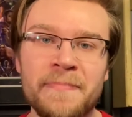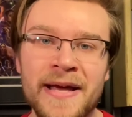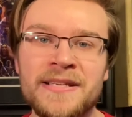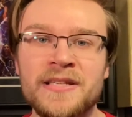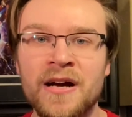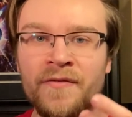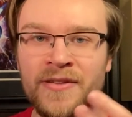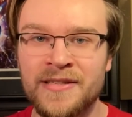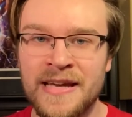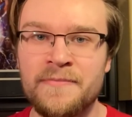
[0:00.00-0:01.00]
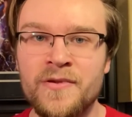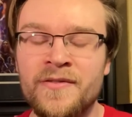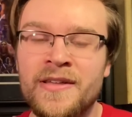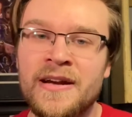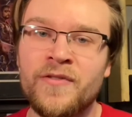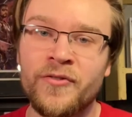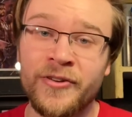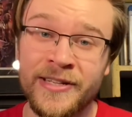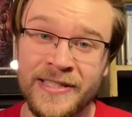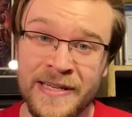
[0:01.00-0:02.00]
paste of the same movie that I've
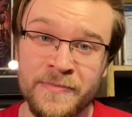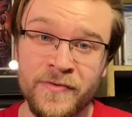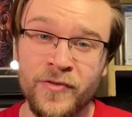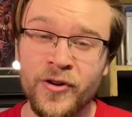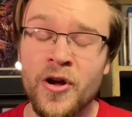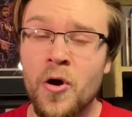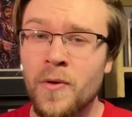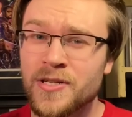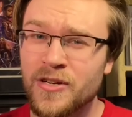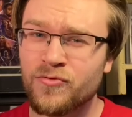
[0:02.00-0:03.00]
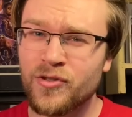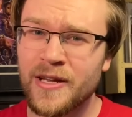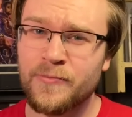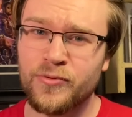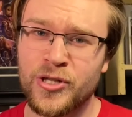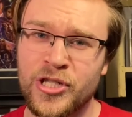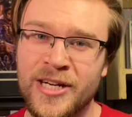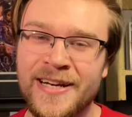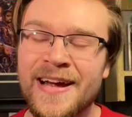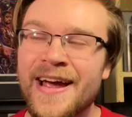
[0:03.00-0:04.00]
already seen before, which I really
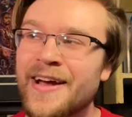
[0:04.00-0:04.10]
appreciated.